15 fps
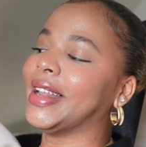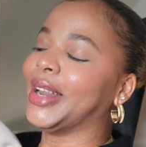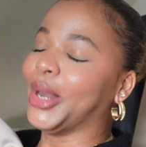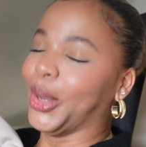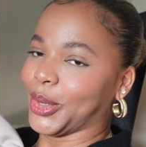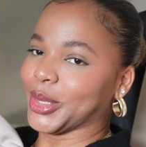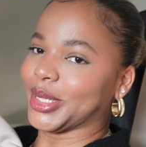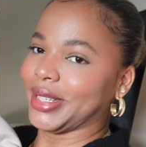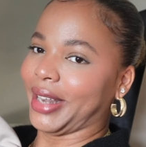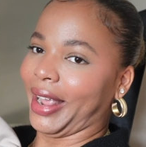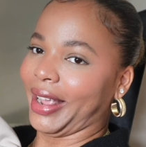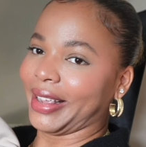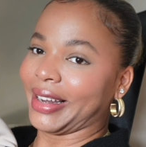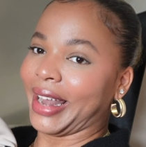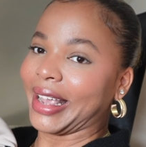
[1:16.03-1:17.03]
looks
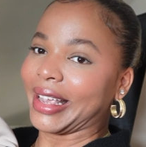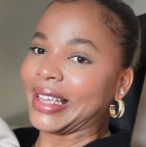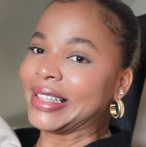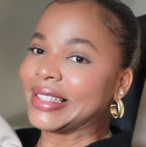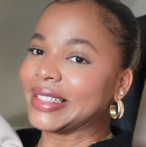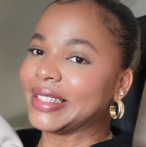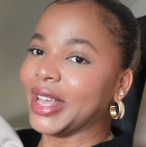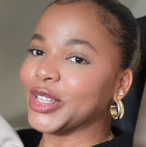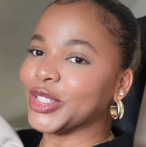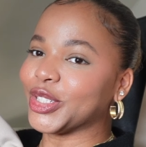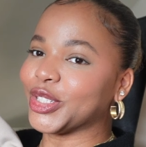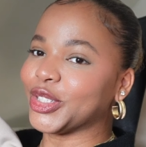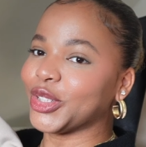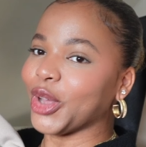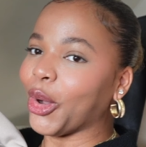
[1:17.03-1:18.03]
like it's
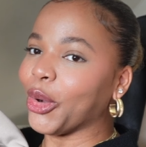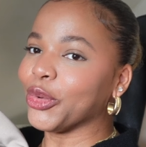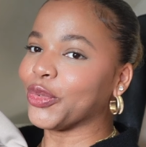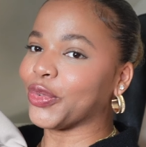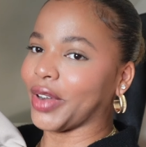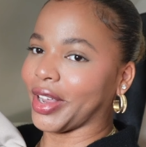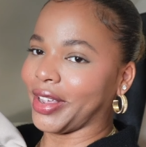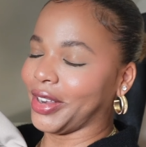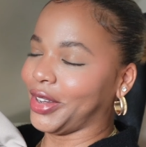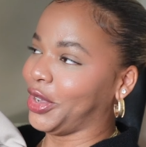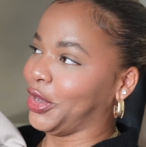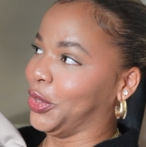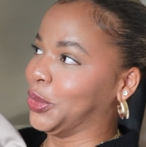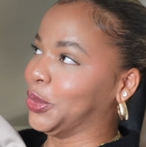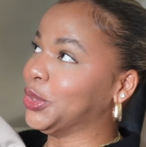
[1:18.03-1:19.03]
so freaking
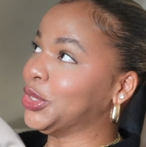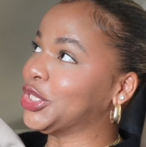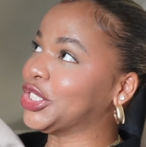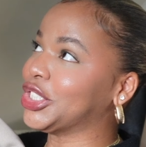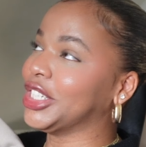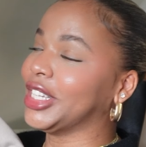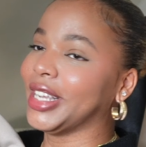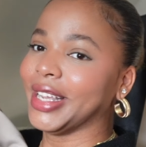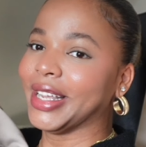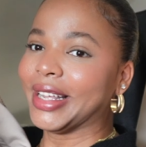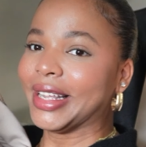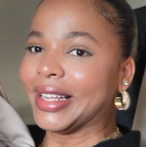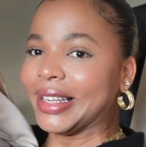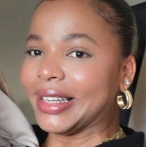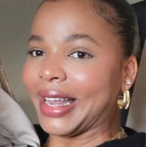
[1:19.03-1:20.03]
huge.
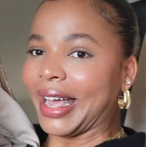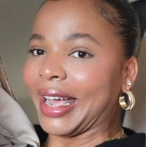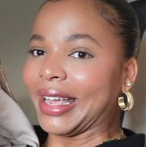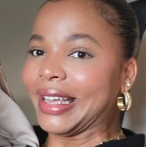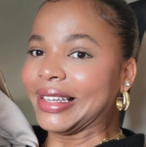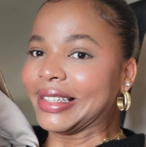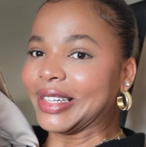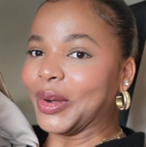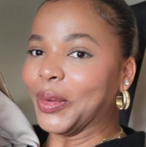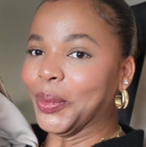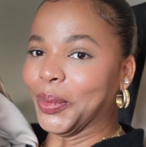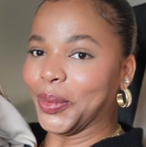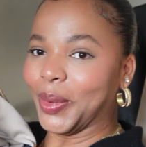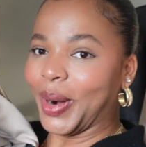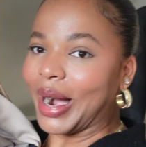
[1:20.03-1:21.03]
Like
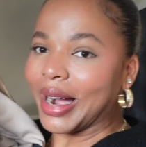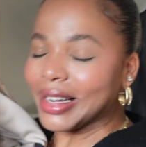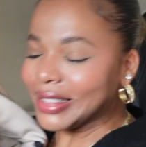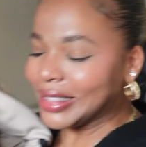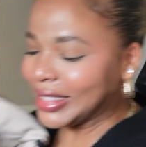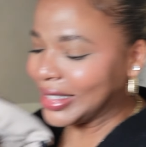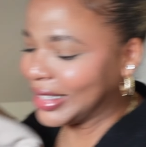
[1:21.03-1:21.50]
what?